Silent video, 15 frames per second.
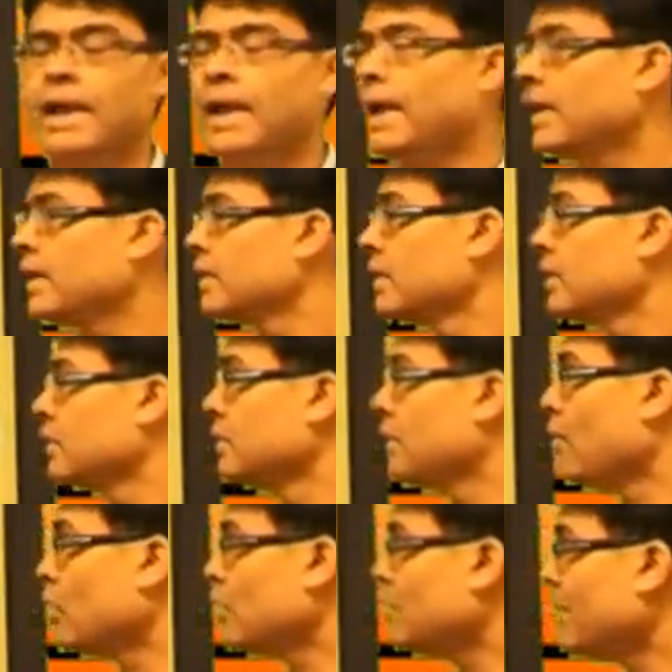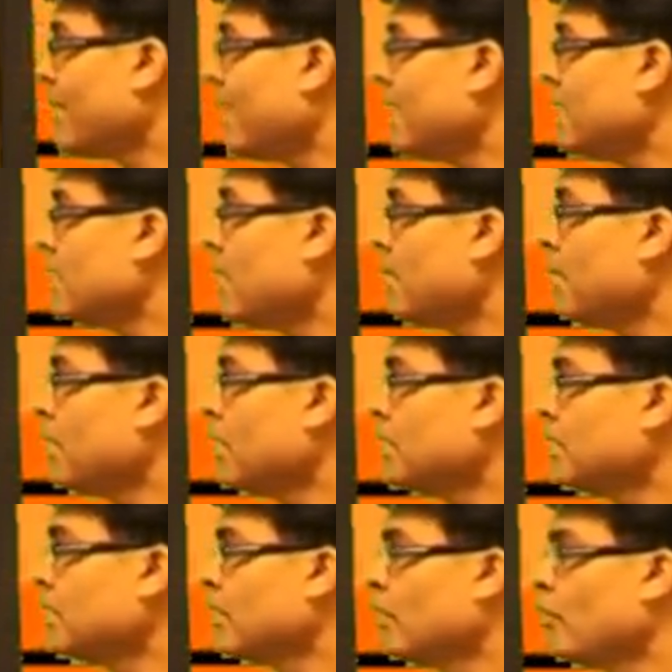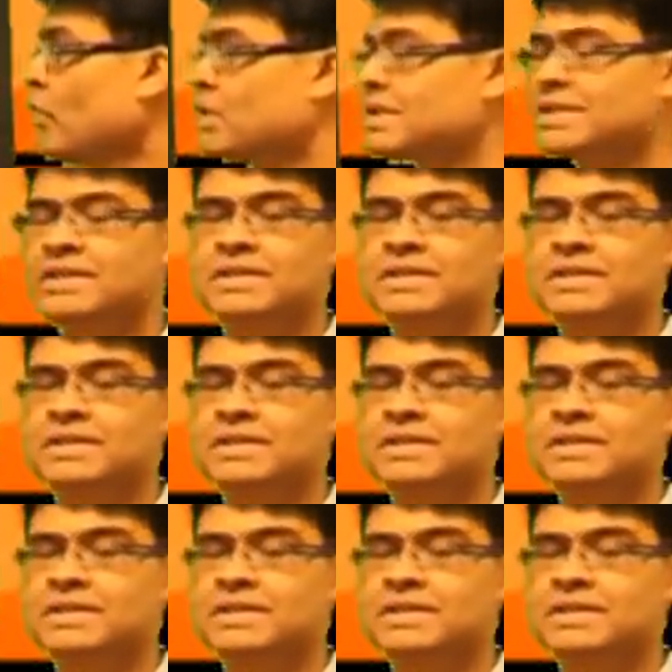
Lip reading: And the bottom line number was